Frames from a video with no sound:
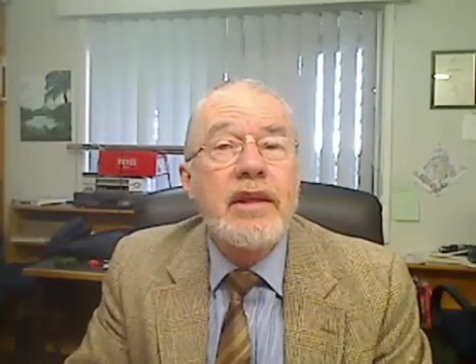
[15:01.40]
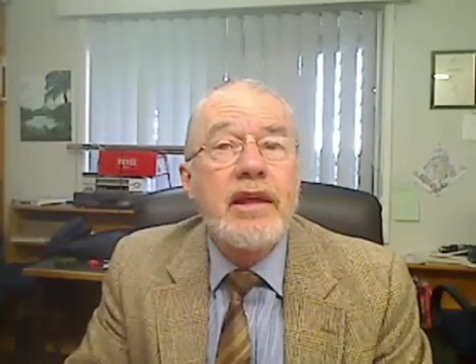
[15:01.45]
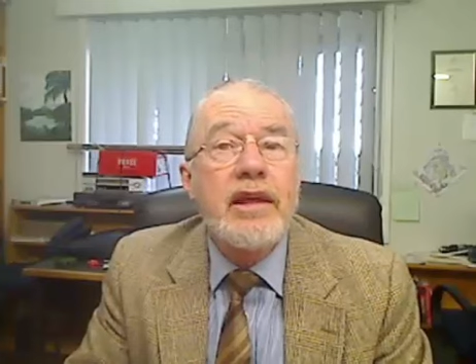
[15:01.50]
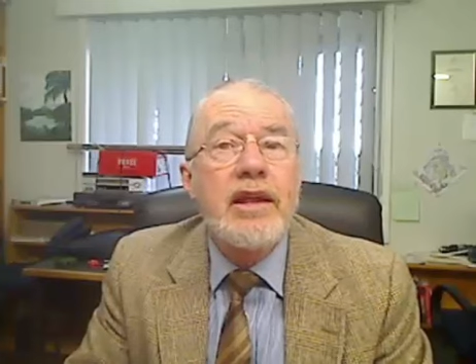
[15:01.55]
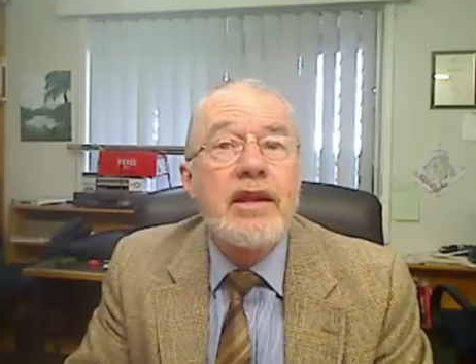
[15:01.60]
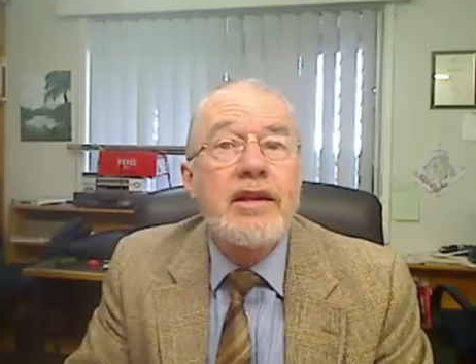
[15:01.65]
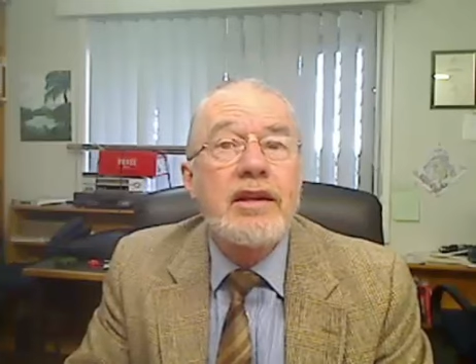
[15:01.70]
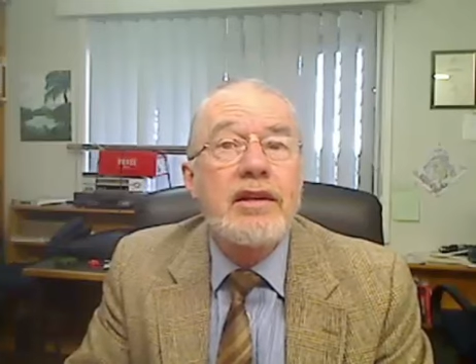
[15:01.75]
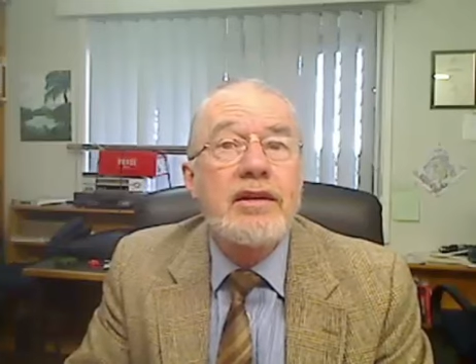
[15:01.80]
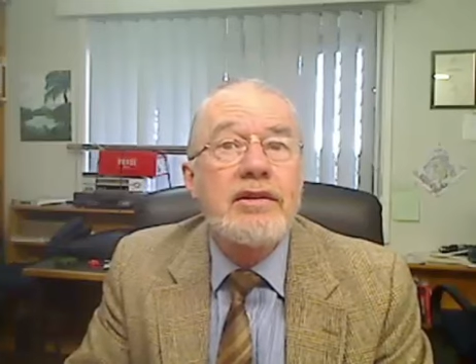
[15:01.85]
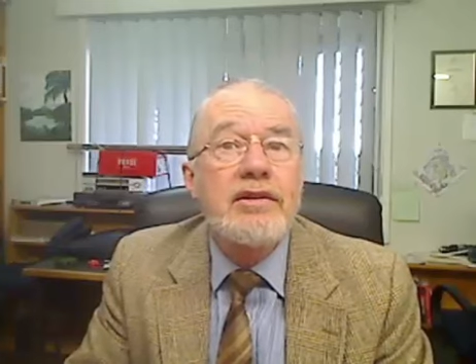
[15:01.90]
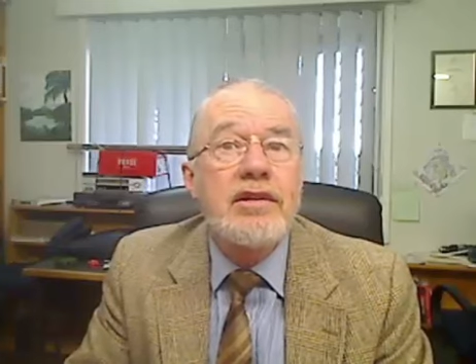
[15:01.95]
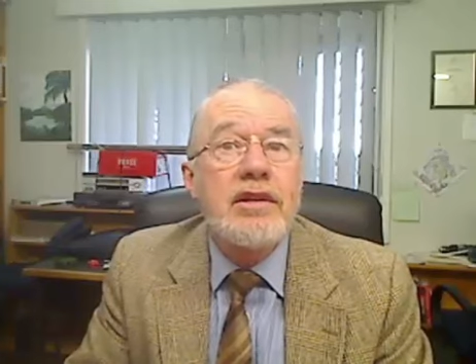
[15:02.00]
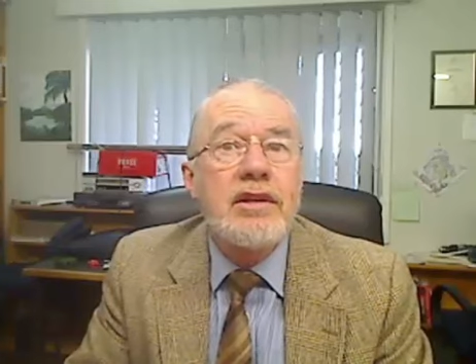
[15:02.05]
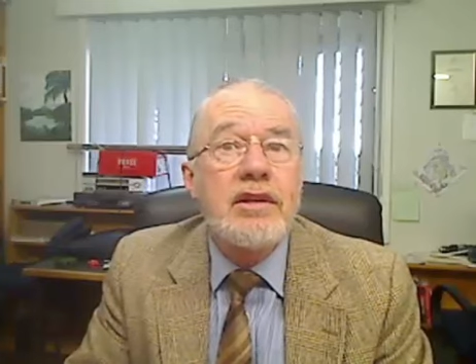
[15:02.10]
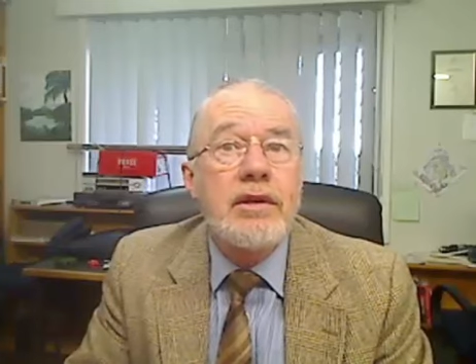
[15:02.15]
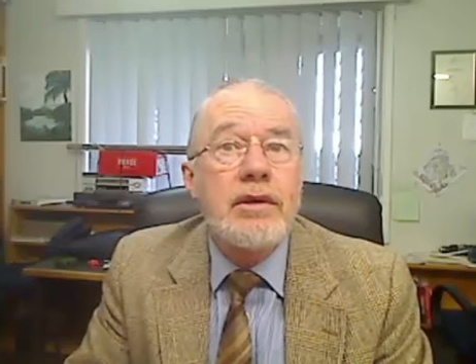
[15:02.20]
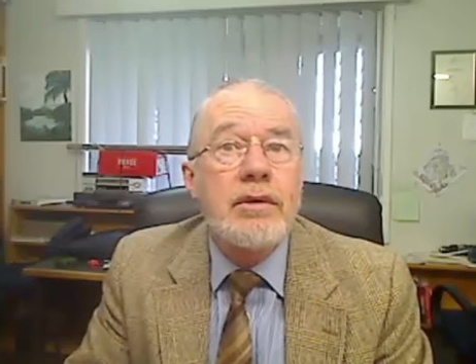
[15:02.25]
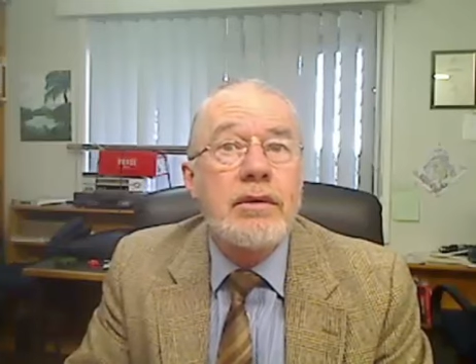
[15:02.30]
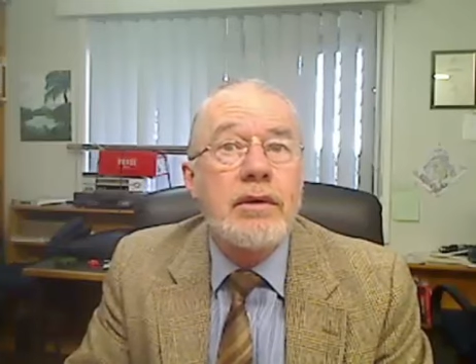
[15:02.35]
and
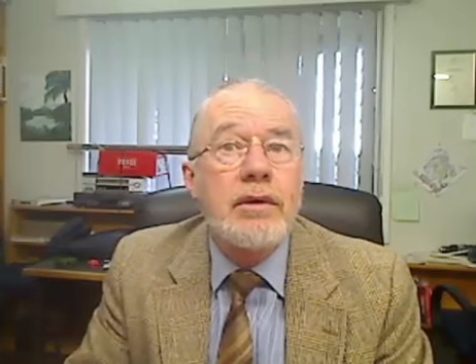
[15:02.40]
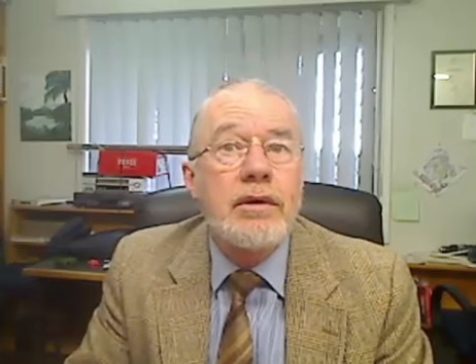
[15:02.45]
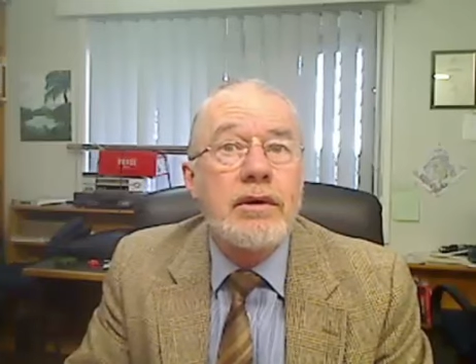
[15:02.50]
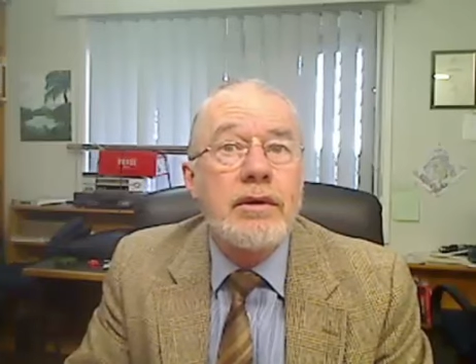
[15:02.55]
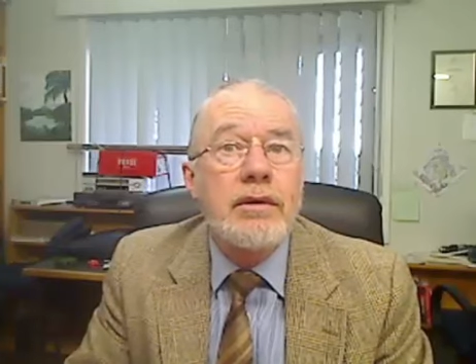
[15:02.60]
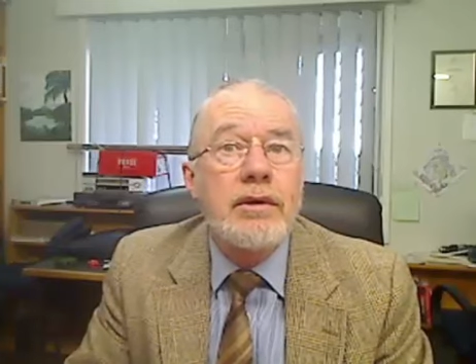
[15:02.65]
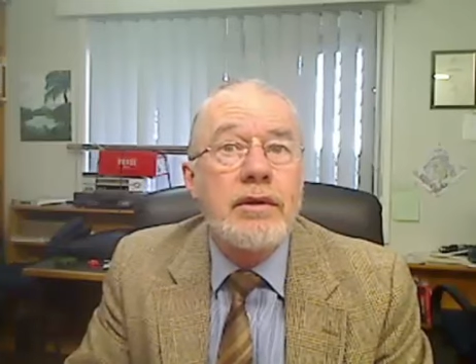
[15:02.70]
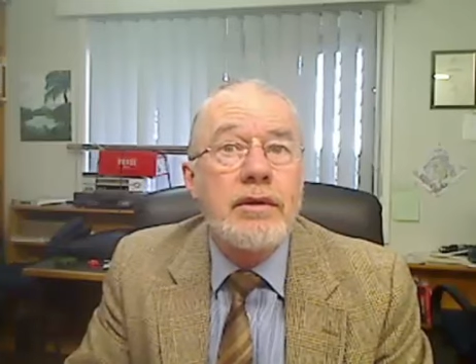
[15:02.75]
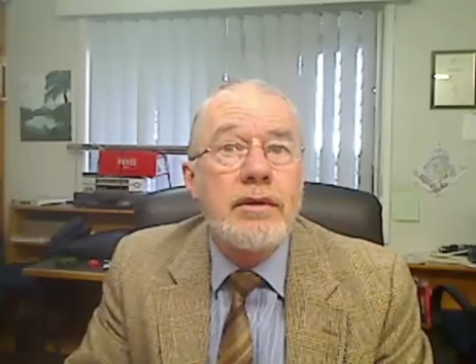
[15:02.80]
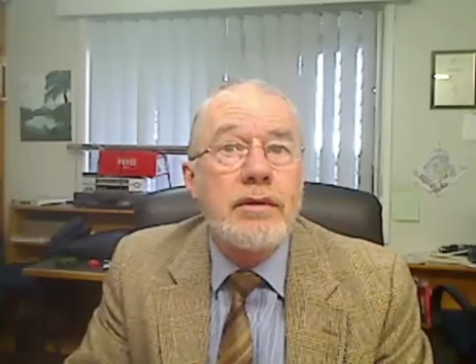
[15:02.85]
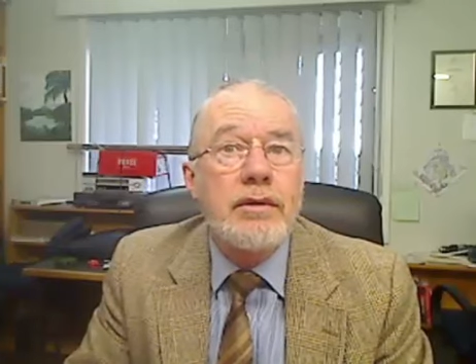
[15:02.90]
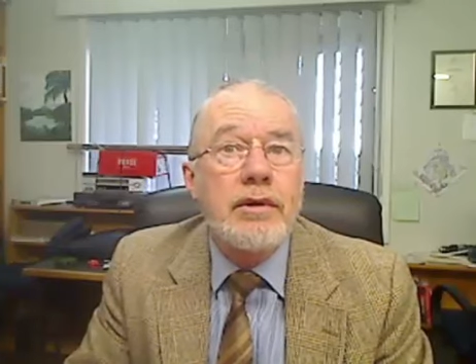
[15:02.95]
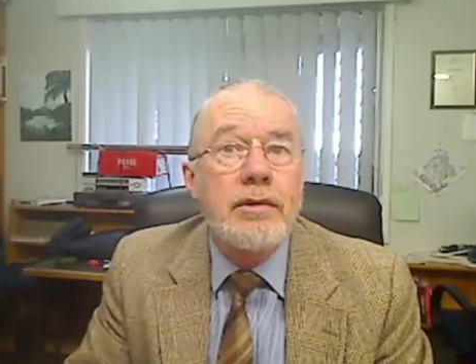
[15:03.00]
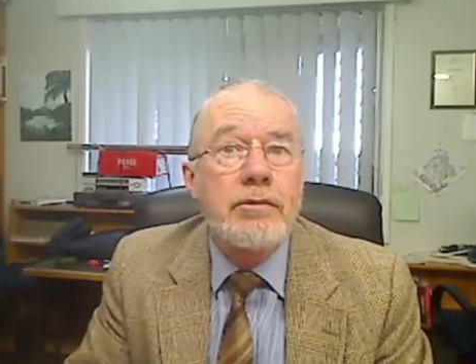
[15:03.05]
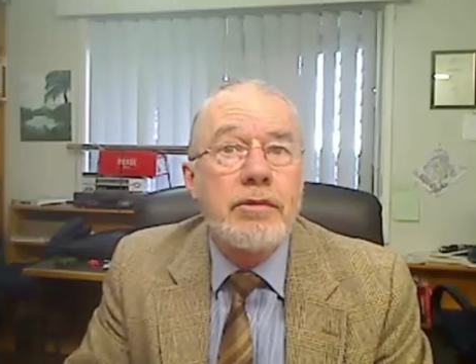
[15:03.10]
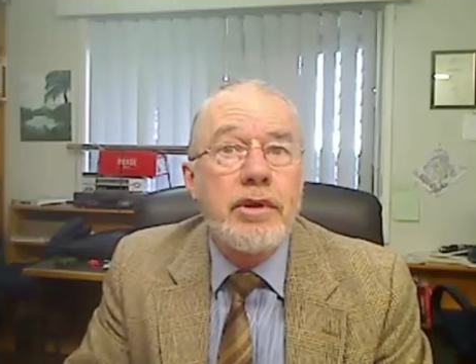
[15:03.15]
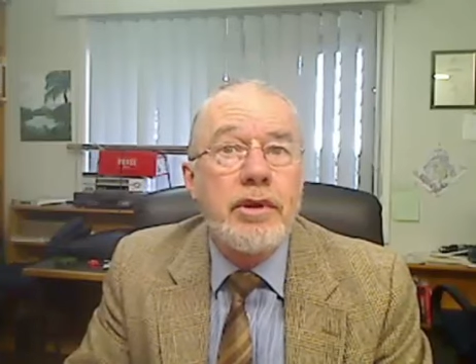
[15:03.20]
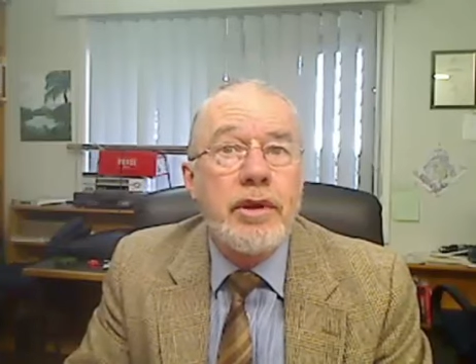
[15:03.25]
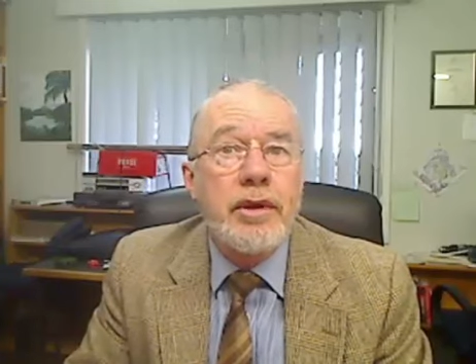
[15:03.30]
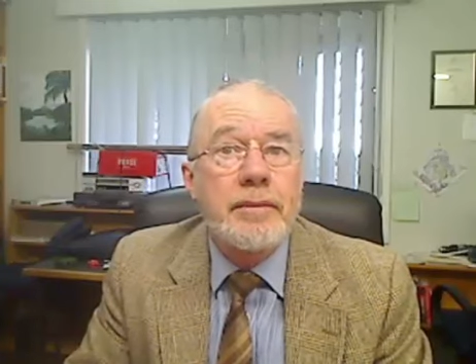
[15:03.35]
continue on your
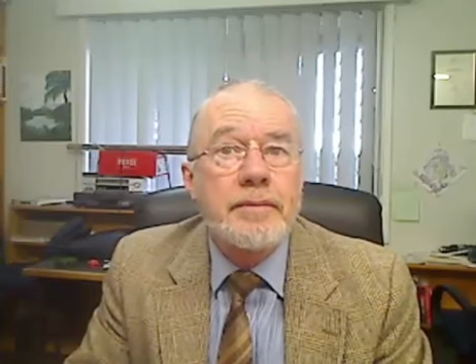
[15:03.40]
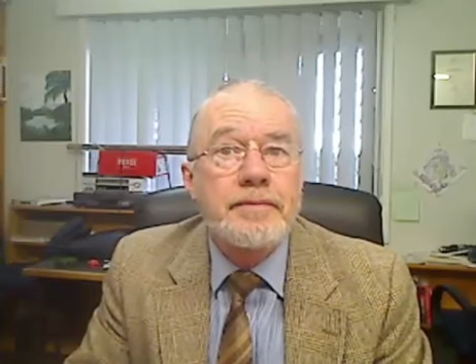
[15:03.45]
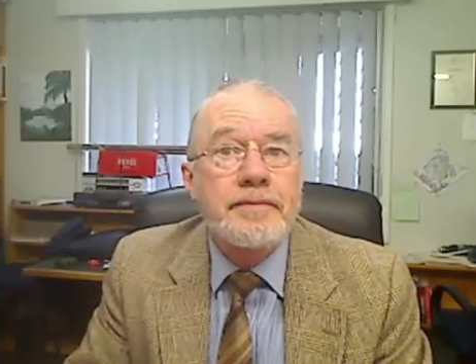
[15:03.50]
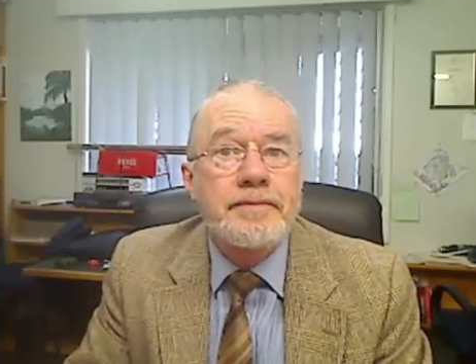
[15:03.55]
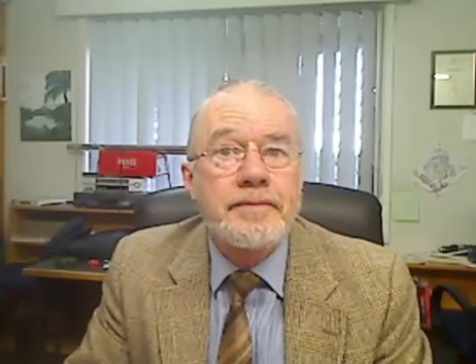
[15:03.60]
computer?